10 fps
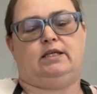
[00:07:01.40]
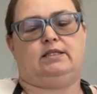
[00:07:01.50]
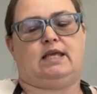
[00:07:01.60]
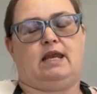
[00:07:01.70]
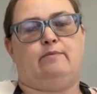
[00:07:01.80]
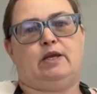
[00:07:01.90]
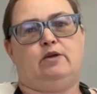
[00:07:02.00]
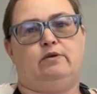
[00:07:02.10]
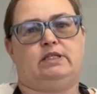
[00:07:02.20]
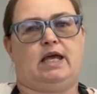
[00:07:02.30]
is anybody
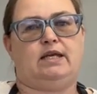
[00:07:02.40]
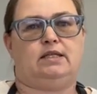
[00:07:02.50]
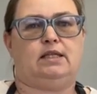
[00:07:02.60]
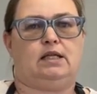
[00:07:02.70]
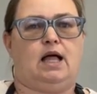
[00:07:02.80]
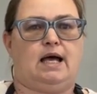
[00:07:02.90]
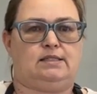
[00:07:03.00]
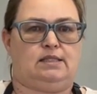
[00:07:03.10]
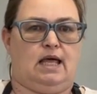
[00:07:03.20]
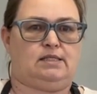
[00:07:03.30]
who attended the
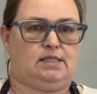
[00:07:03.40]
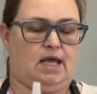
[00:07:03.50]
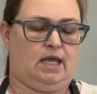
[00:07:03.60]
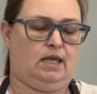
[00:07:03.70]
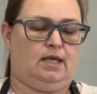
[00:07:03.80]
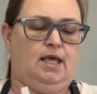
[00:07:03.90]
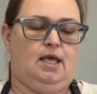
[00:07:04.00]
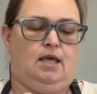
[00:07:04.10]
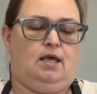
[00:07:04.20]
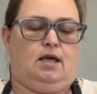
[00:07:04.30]
class last night,
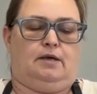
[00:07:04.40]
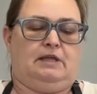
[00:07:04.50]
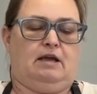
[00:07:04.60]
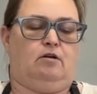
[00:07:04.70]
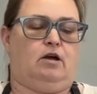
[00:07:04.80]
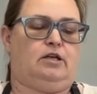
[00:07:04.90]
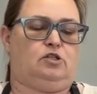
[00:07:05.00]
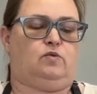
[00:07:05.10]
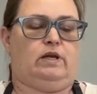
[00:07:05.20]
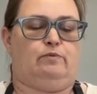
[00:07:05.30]
they all got a
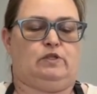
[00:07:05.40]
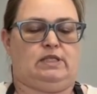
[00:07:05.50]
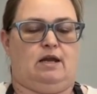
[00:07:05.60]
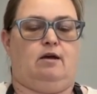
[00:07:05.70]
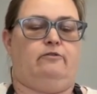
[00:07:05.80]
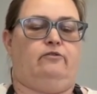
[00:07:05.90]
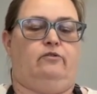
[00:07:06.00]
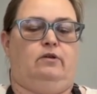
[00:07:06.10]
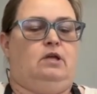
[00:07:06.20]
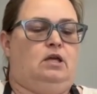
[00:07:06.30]
20% off
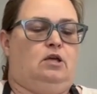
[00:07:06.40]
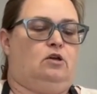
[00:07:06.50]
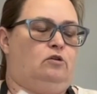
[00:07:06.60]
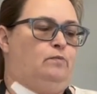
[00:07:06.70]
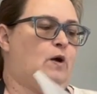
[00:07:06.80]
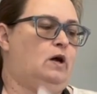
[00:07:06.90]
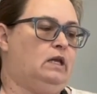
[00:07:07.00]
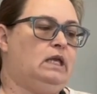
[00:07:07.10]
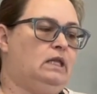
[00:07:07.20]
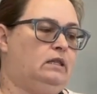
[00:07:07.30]
coupon
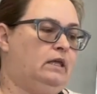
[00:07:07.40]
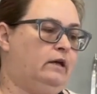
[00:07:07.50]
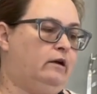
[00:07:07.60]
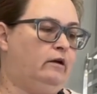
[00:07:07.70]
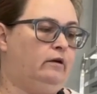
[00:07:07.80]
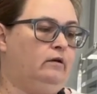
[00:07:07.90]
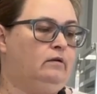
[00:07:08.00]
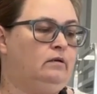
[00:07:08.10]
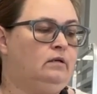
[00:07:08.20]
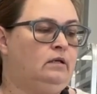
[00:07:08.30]
in their
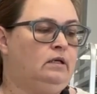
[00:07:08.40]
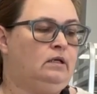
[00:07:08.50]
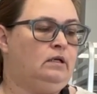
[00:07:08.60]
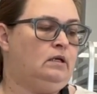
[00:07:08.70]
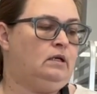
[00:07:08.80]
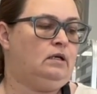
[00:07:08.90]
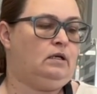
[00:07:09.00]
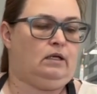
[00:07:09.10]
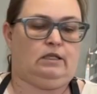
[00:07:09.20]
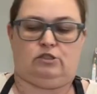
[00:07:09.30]

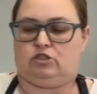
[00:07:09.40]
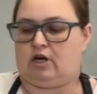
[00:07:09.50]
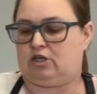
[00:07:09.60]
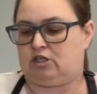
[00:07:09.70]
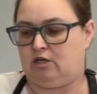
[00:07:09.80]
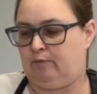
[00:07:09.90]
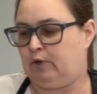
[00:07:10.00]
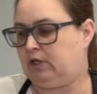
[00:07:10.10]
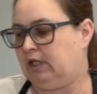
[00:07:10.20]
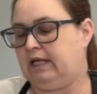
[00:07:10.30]
instructional
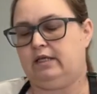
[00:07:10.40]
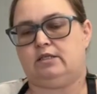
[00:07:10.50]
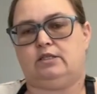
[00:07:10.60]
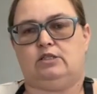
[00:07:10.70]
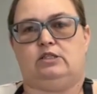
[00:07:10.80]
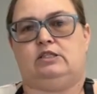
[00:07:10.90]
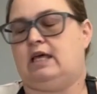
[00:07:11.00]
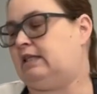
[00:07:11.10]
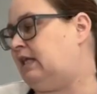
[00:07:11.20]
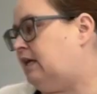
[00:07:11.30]
booklet so
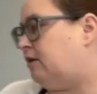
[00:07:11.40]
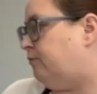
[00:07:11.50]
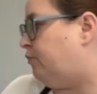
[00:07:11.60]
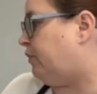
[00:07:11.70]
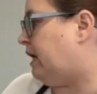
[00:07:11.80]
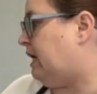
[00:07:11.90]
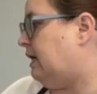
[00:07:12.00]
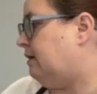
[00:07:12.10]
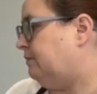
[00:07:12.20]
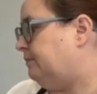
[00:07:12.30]
that they could bring